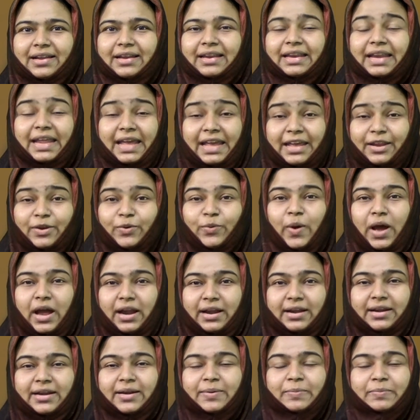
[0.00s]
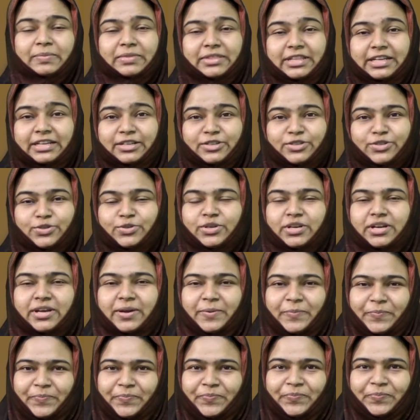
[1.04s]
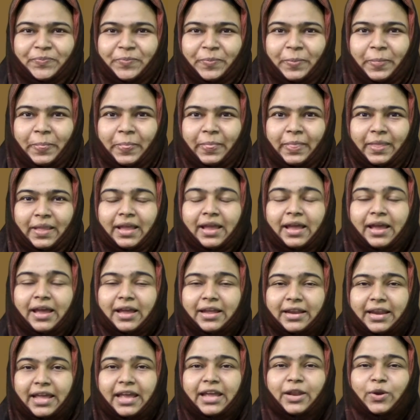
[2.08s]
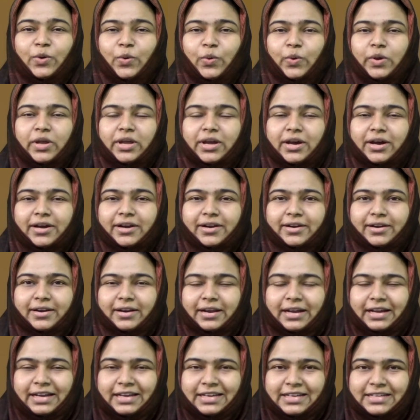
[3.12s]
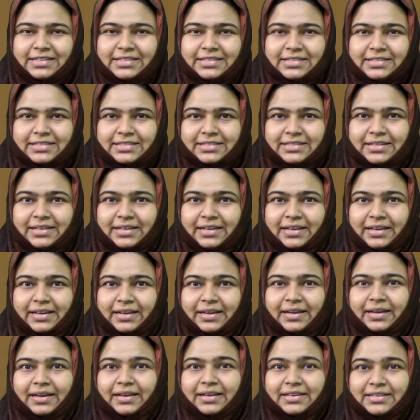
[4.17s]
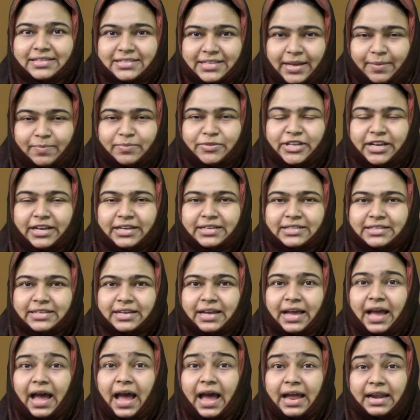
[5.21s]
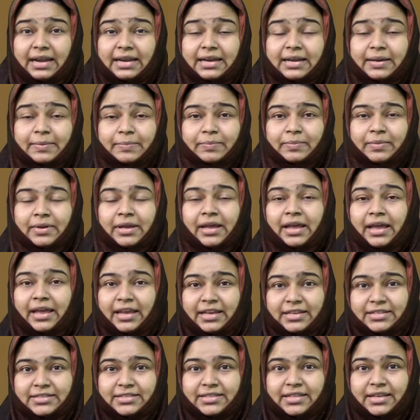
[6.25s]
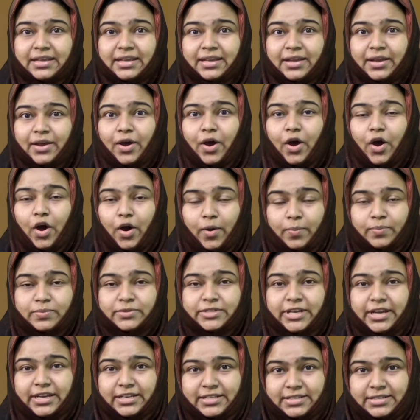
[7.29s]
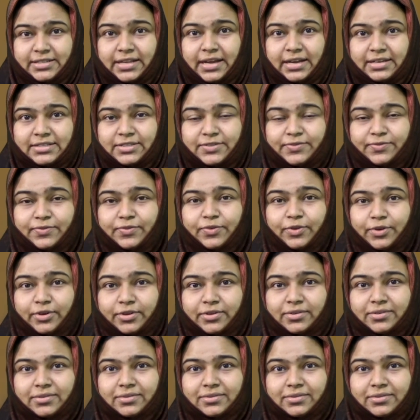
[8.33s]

Nenu annam tintunna. Nenu here is subject, annam is the object, that's food.